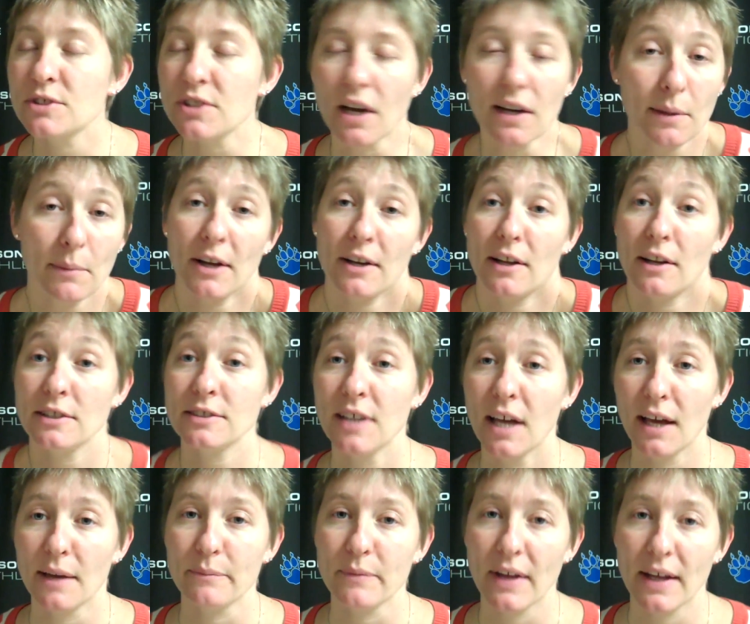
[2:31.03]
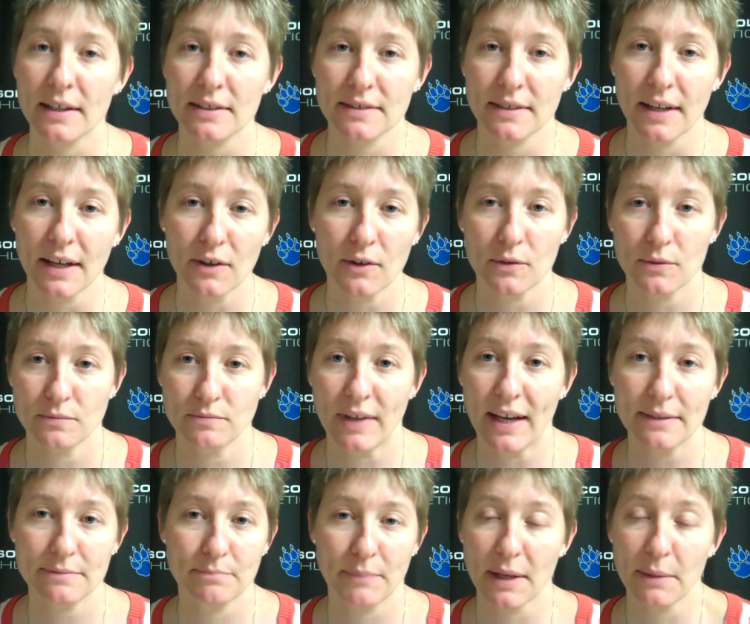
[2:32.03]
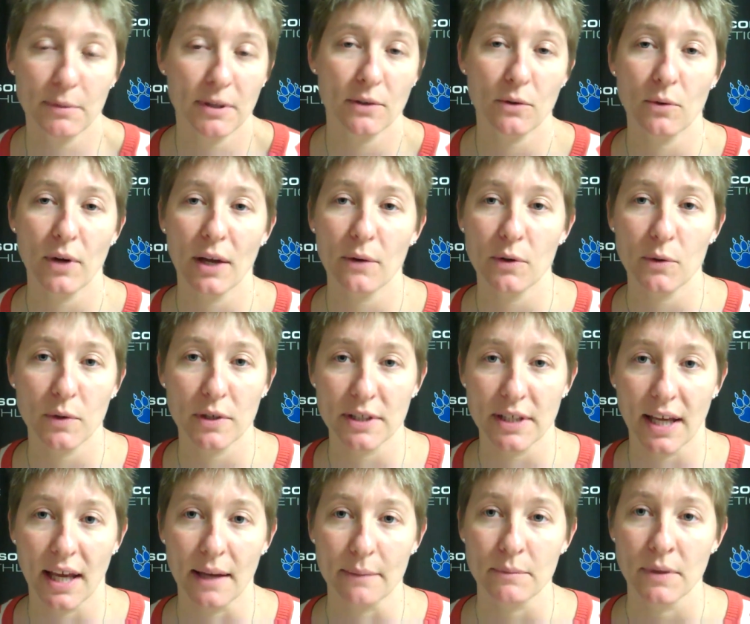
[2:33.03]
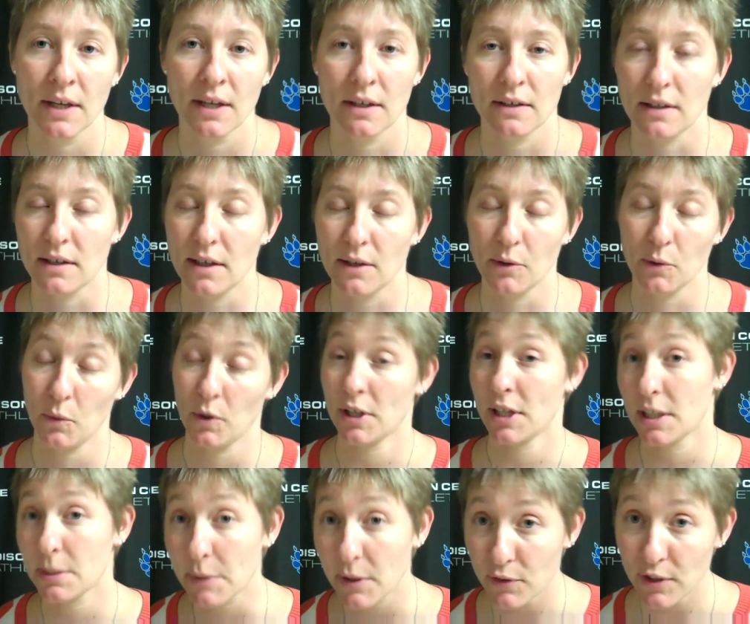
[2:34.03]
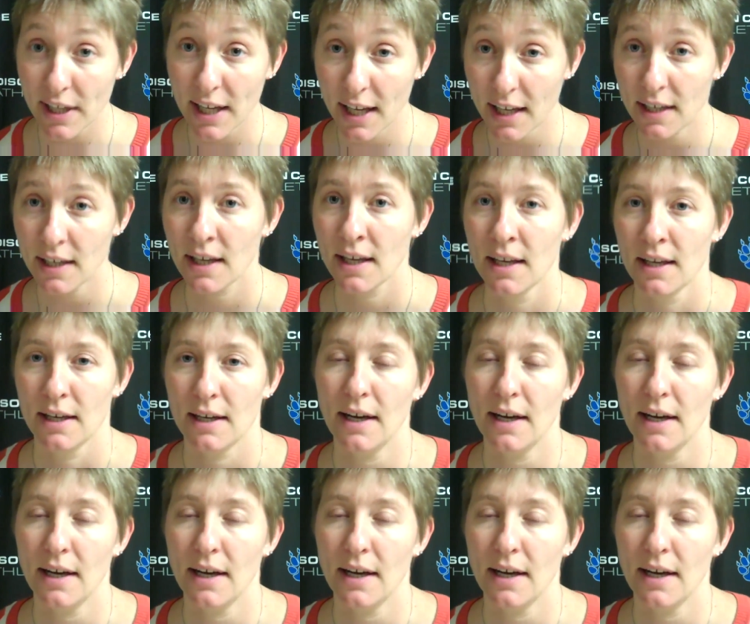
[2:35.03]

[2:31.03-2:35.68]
We talk about it all the time. That may be the way we win the game. We work on them every day.